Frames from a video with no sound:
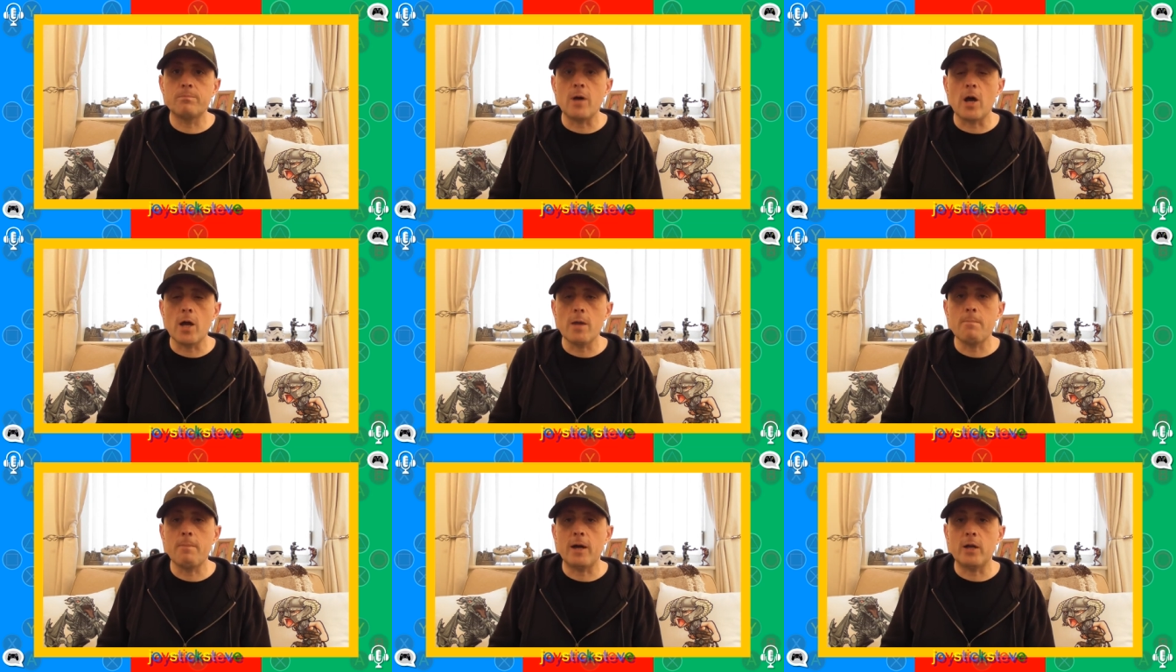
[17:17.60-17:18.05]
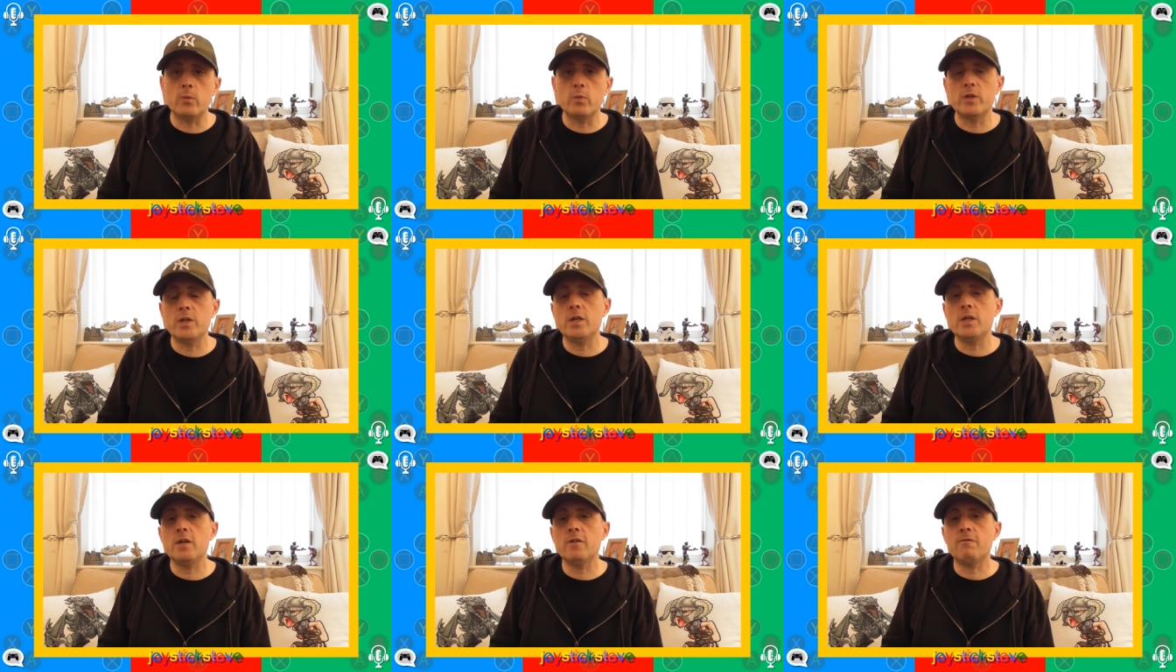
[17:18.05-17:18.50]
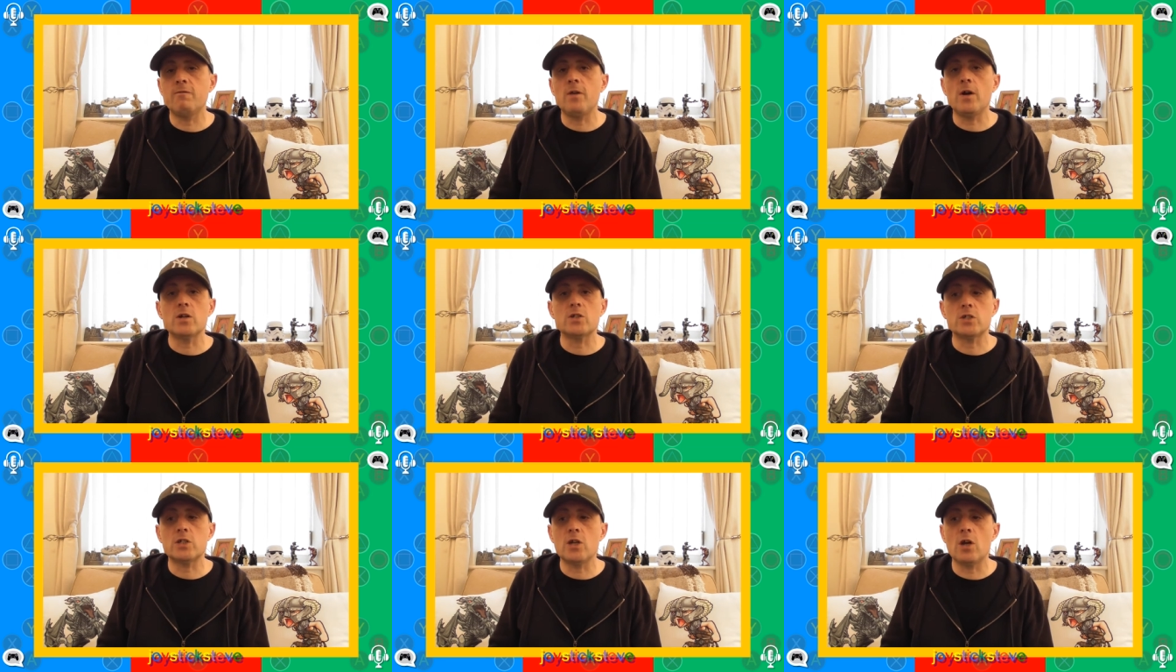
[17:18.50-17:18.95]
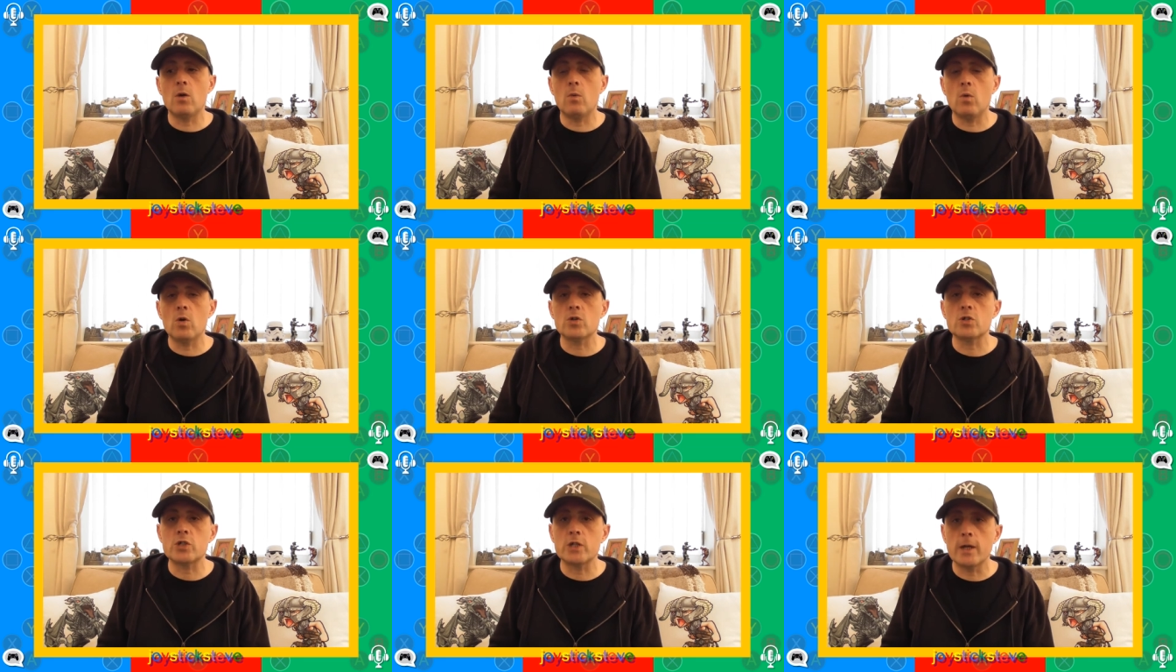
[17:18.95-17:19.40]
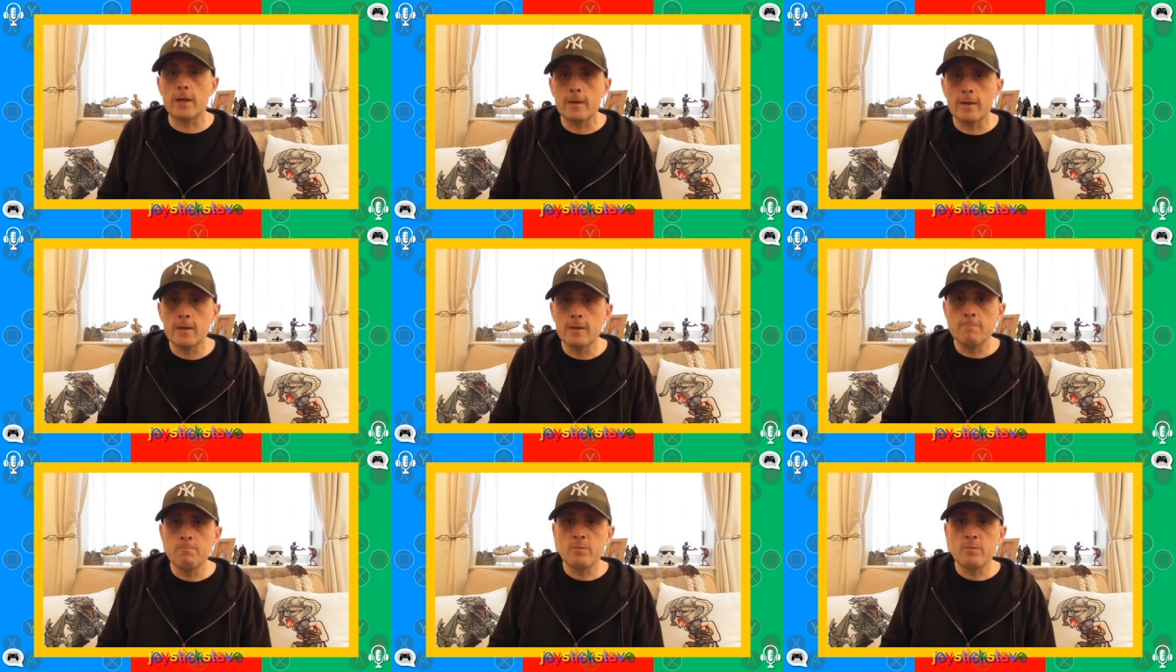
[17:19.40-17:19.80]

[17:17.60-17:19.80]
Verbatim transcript: iPad with you, you're fucked. You can't watch it.